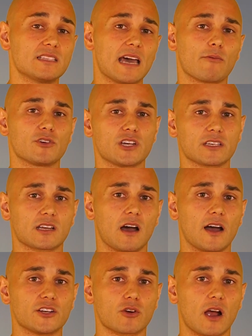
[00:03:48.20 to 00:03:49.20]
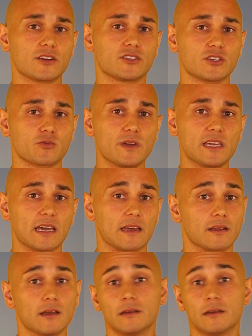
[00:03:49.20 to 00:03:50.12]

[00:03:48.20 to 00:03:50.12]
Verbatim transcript: that with Jessica Andrade this weekend.